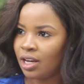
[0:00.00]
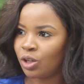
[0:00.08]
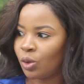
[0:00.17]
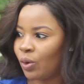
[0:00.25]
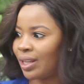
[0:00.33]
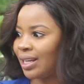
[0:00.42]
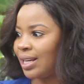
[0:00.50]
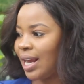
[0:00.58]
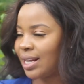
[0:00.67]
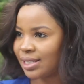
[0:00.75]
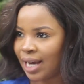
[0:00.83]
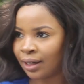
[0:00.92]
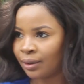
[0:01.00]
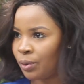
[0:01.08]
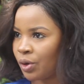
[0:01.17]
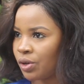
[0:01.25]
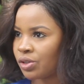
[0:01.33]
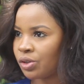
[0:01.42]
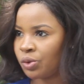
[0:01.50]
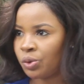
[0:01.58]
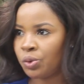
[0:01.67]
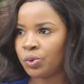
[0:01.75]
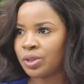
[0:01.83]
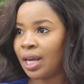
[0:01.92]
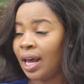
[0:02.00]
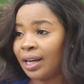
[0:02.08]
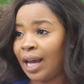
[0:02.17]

you know, the next younger person who's